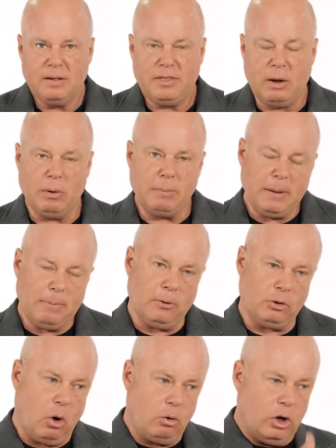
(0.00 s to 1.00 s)
That when people
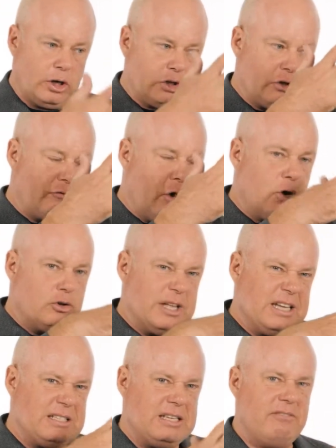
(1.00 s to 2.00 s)
go look at your photos, they
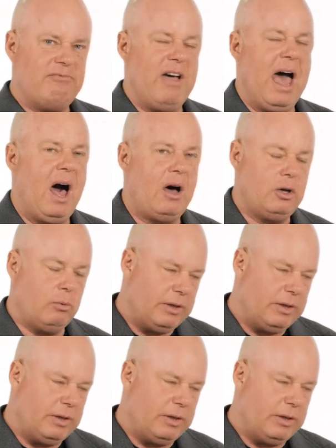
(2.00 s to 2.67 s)
see value.